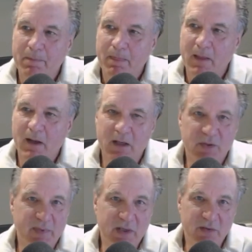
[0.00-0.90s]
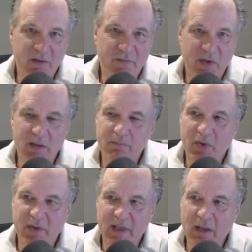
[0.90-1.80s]
especially if you didn't
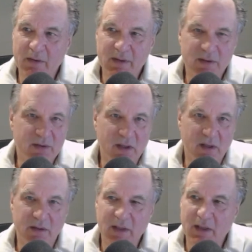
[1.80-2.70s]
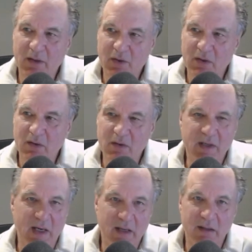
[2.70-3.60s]
pull it out in the sun to get a good
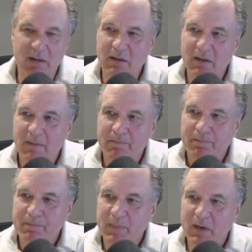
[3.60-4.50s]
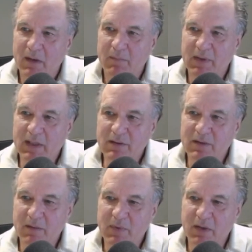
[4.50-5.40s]
look at it. But that's
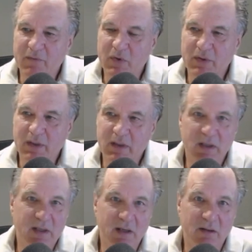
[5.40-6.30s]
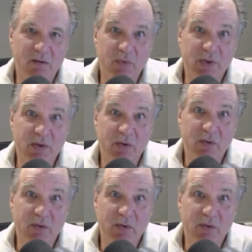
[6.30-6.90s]
something, of course, a detailer would do